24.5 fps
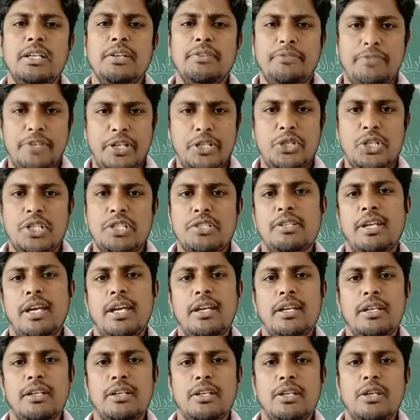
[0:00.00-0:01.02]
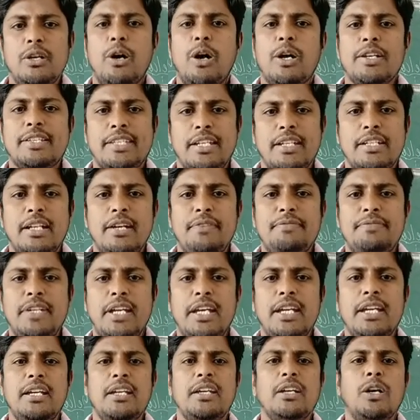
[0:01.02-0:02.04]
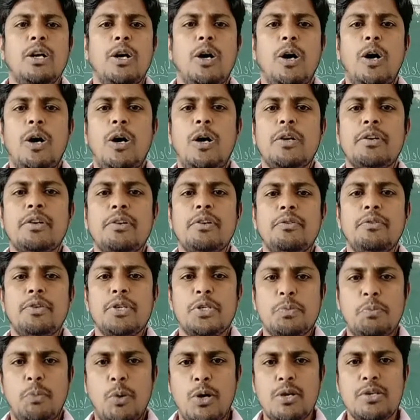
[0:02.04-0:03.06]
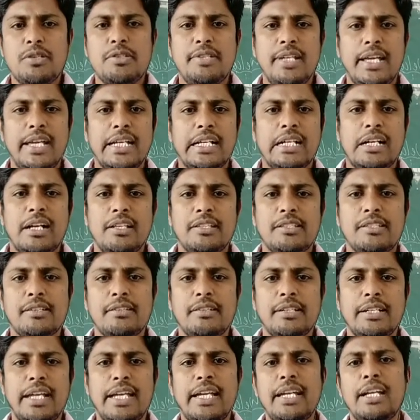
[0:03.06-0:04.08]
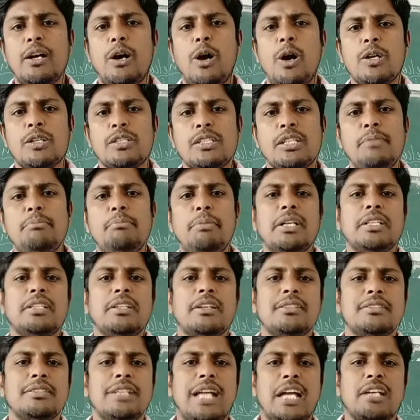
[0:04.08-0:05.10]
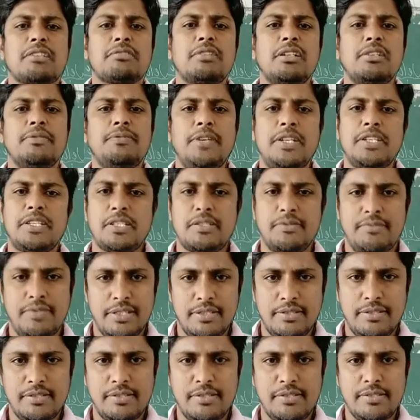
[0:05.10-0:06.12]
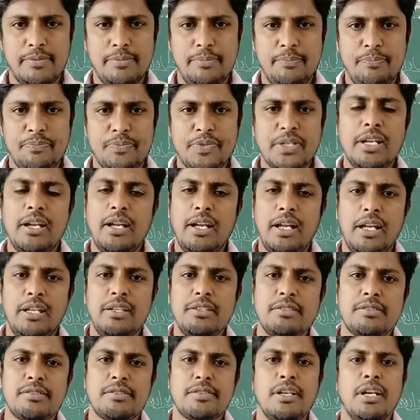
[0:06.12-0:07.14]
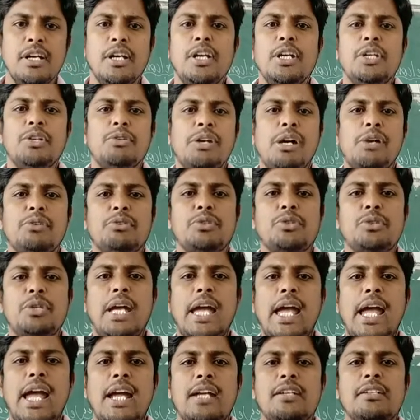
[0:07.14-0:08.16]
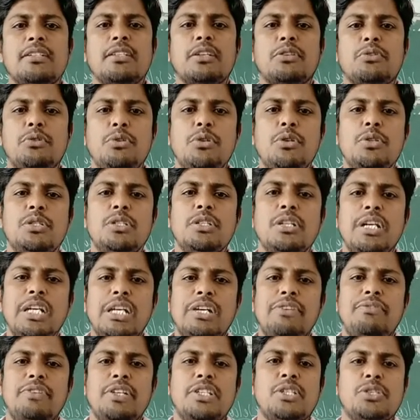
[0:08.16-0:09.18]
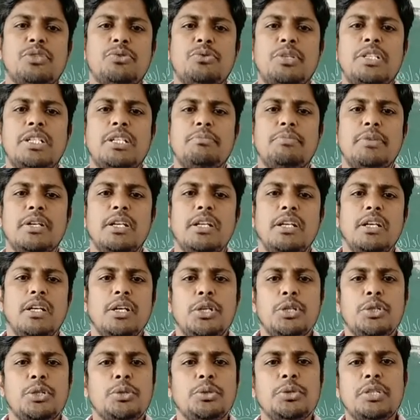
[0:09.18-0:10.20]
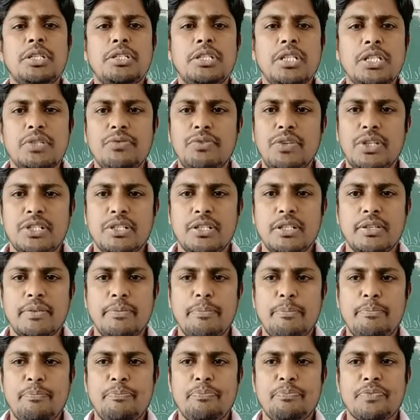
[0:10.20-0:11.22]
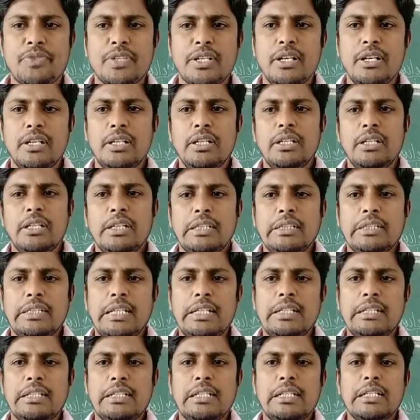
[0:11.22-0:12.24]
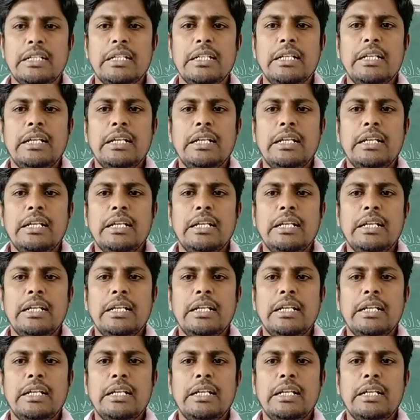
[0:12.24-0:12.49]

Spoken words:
freshers day, or send-off day, or sports day, cultural day, or some other national festivals. Hence, you have to add the quote which is suitable to the situation. Then,